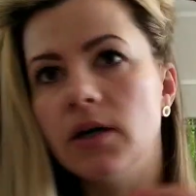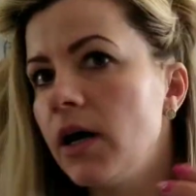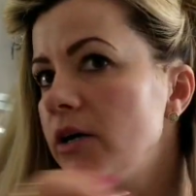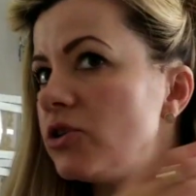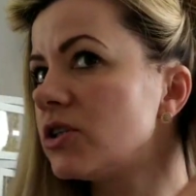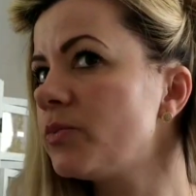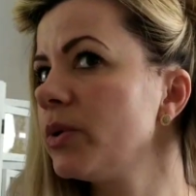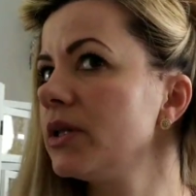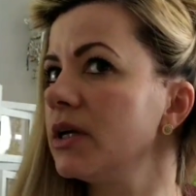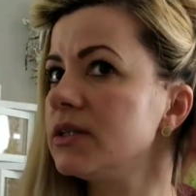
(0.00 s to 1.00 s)
I just
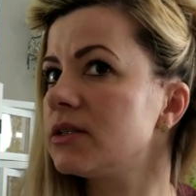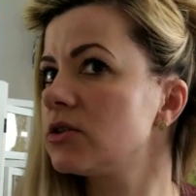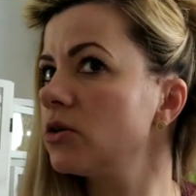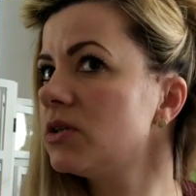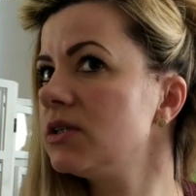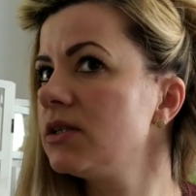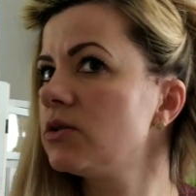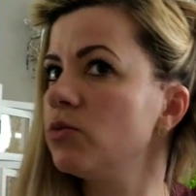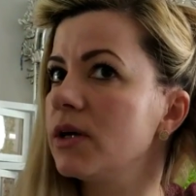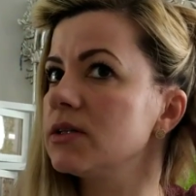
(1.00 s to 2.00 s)
pin it. So this is
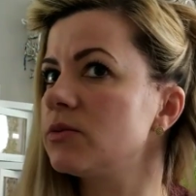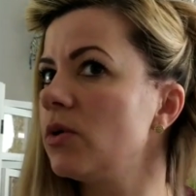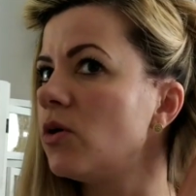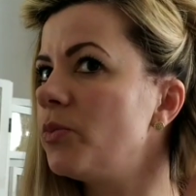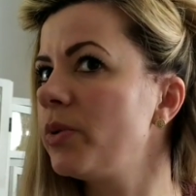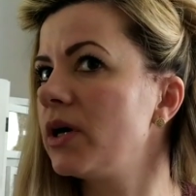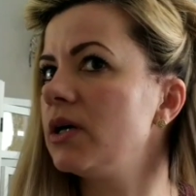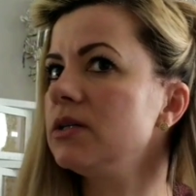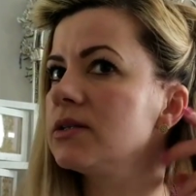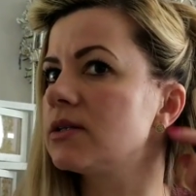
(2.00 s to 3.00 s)
one small
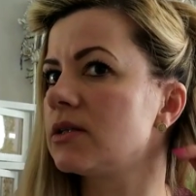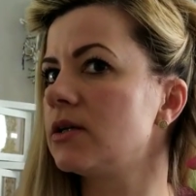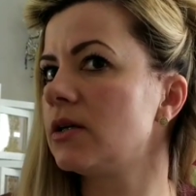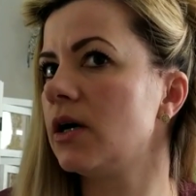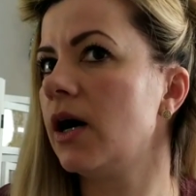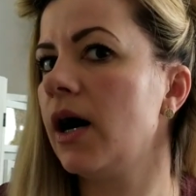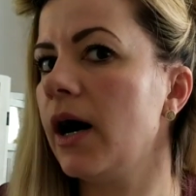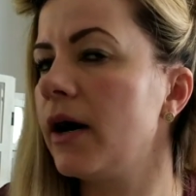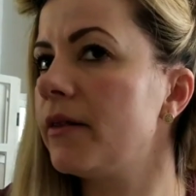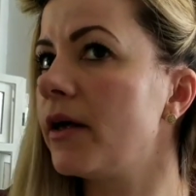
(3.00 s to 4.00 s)
piece,
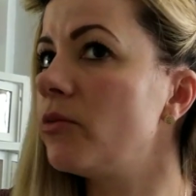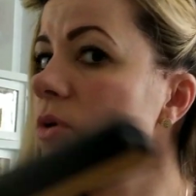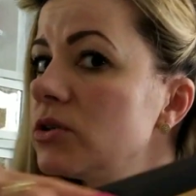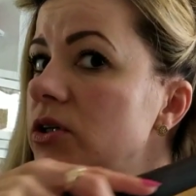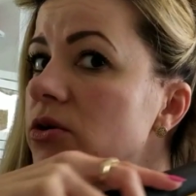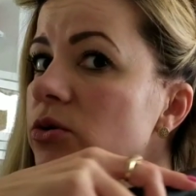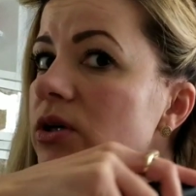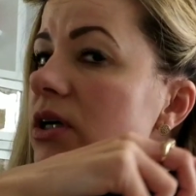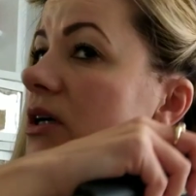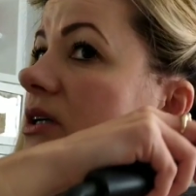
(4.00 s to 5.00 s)
and then what I do
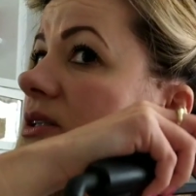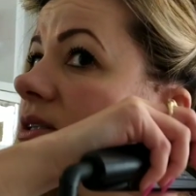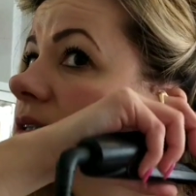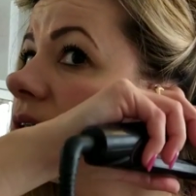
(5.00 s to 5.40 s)
is